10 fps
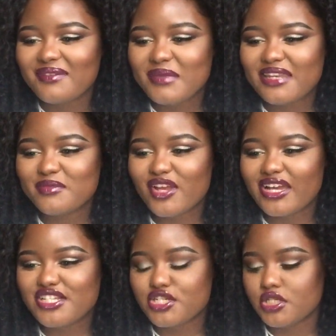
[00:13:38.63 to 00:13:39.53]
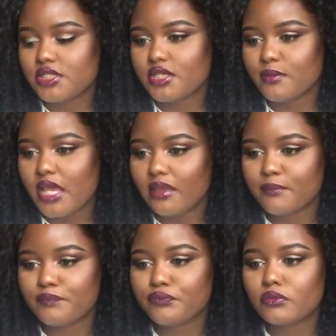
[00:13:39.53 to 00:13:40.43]
Meaning behind your YouTube
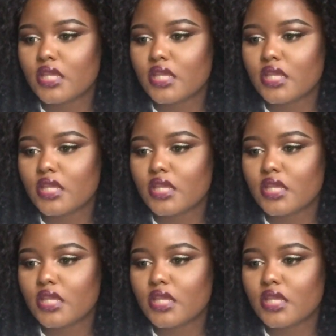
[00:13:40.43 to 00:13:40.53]
name.